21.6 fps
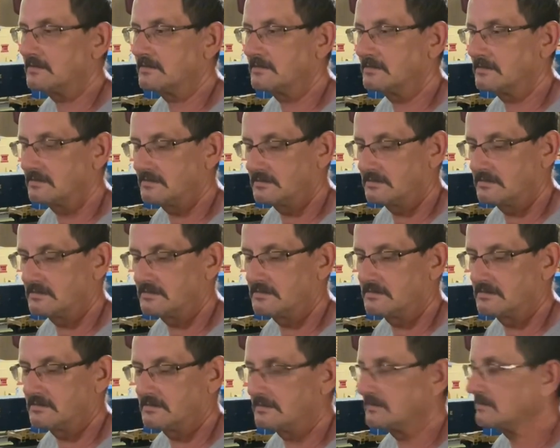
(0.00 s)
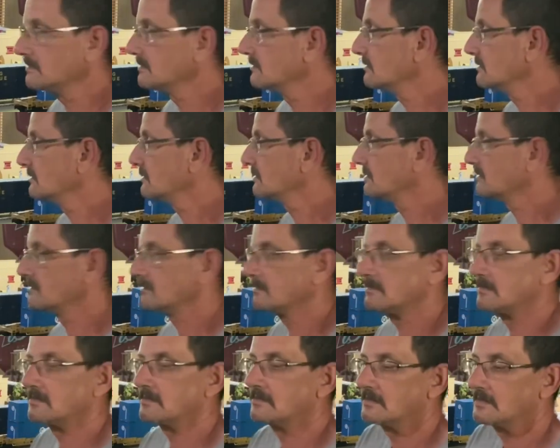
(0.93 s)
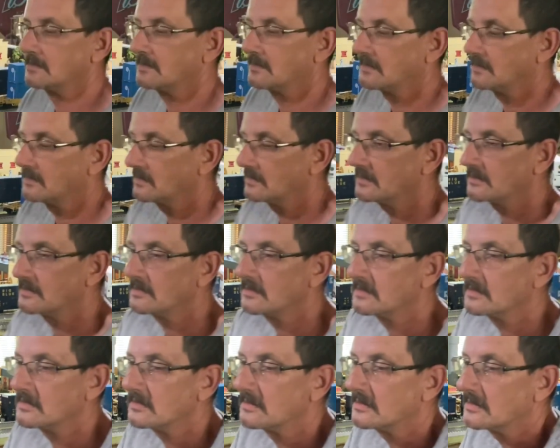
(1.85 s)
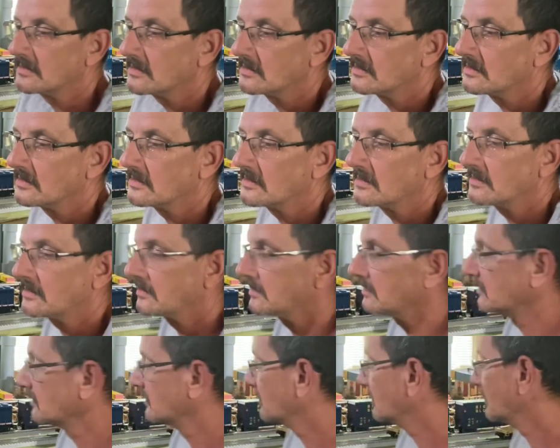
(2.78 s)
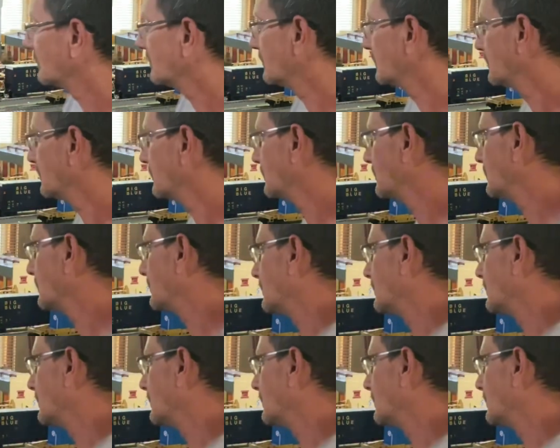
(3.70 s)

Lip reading: No one is speaking in this clip.